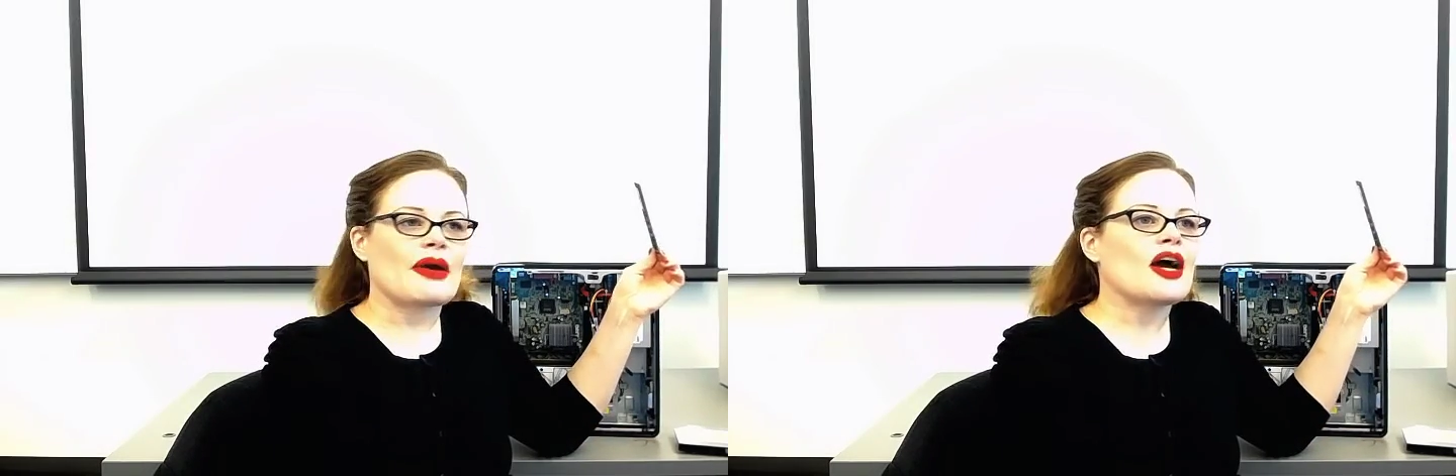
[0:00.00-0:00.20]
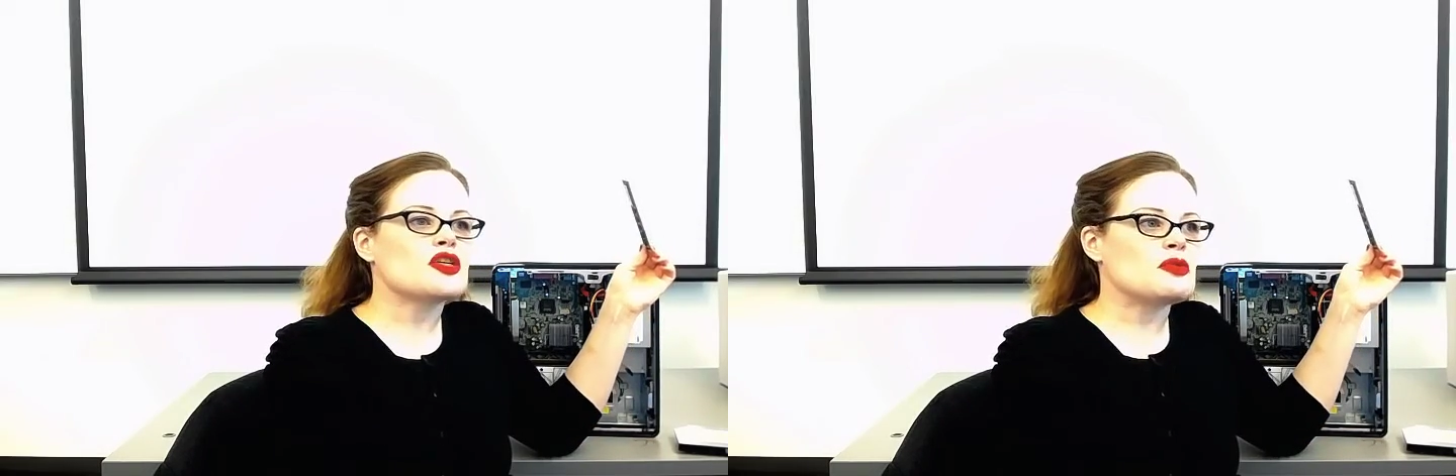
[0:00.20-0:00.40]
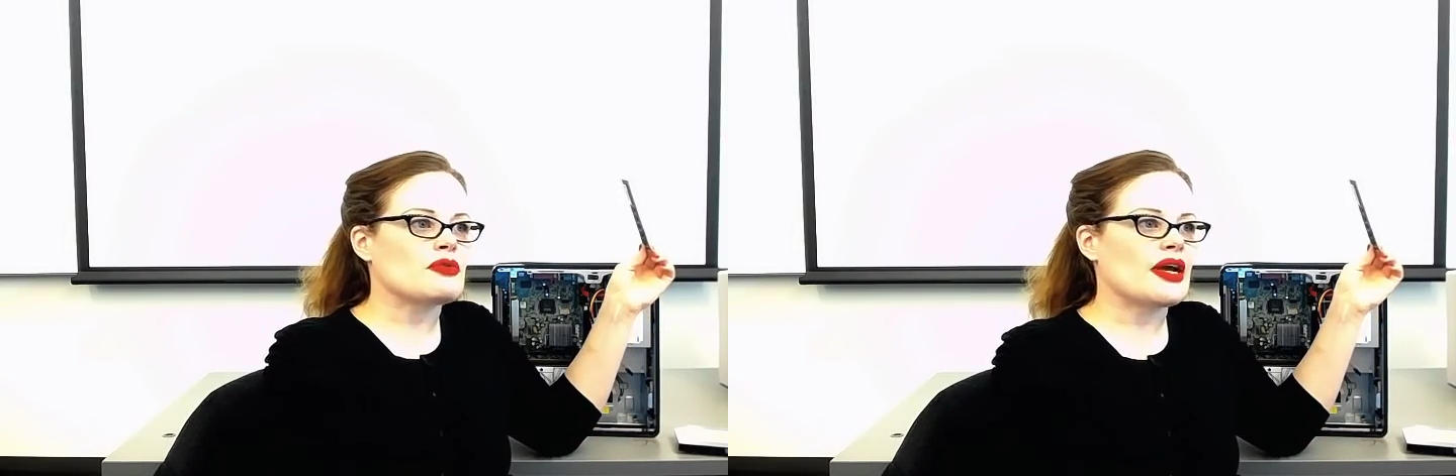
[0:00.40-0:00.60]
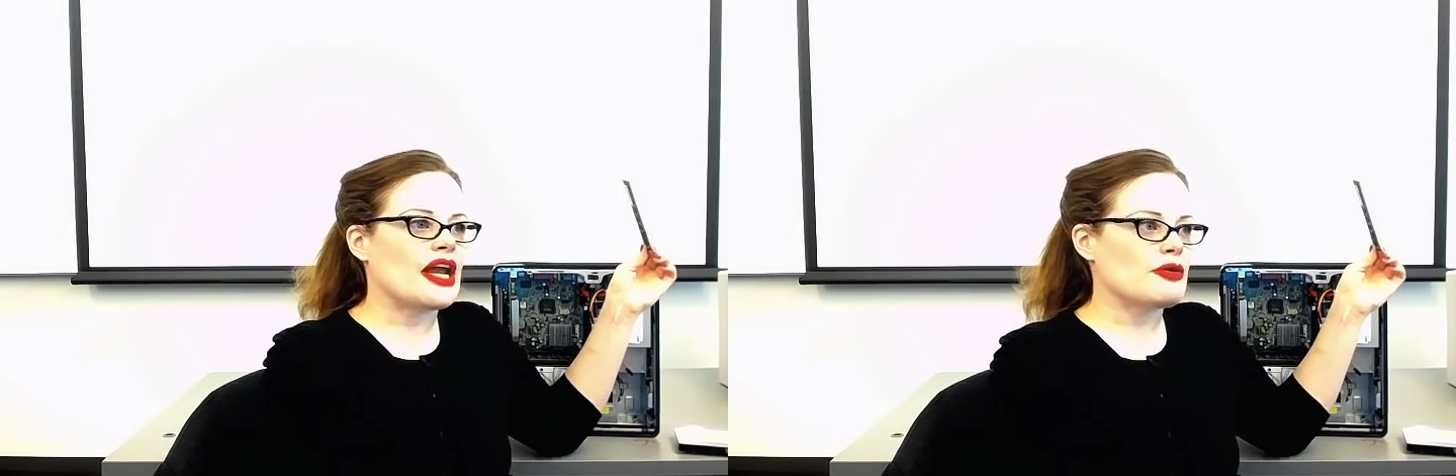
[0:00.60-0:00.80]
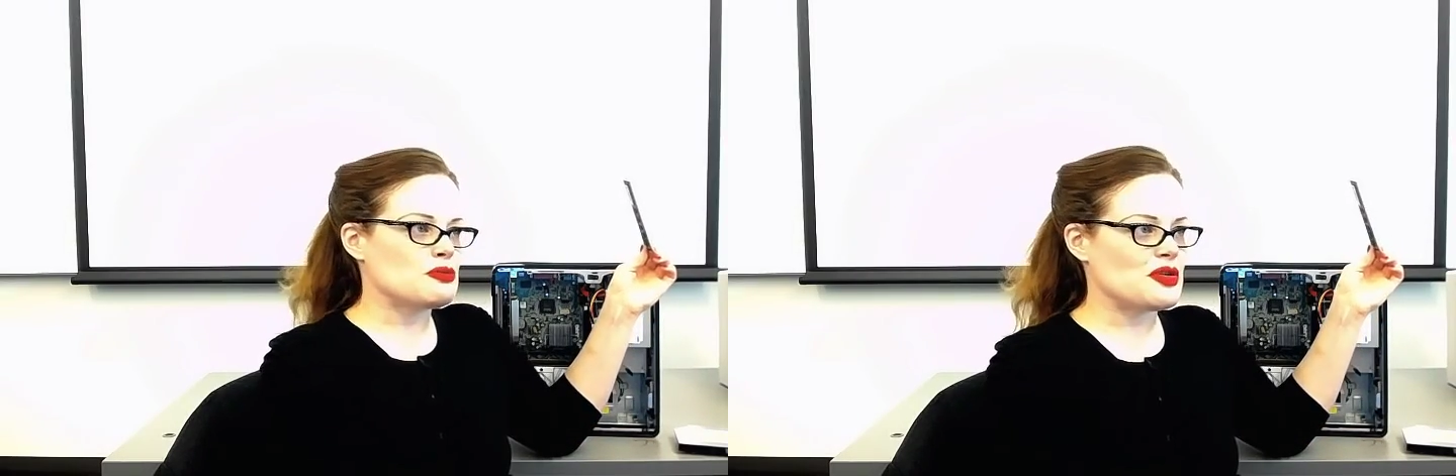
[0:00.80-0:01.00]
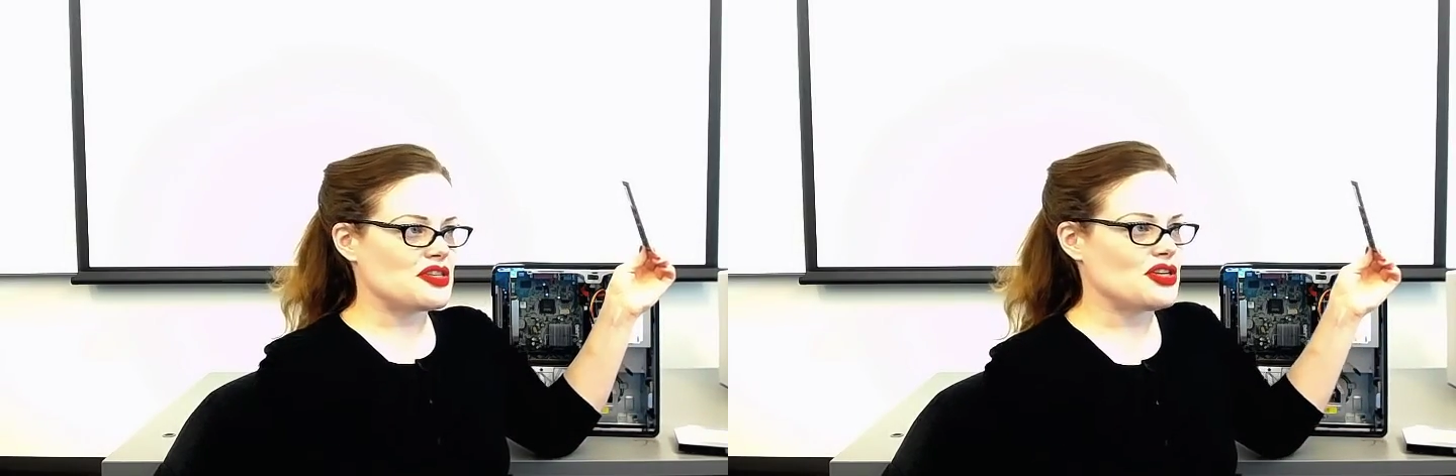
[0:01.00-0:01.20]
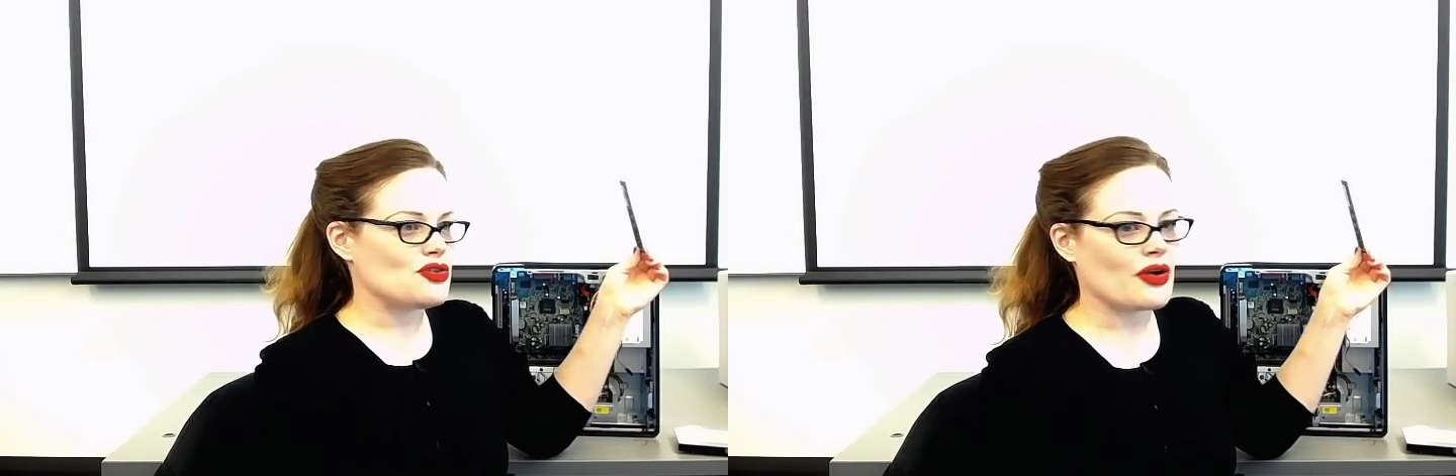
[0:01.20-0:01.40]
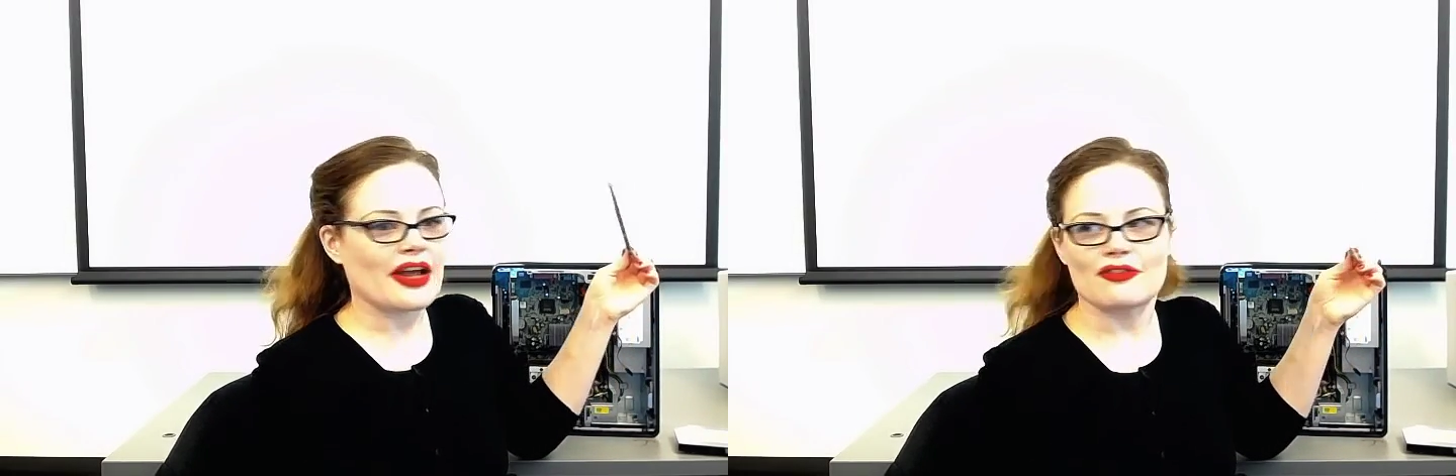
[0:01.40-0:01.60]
My husband right now is busy trying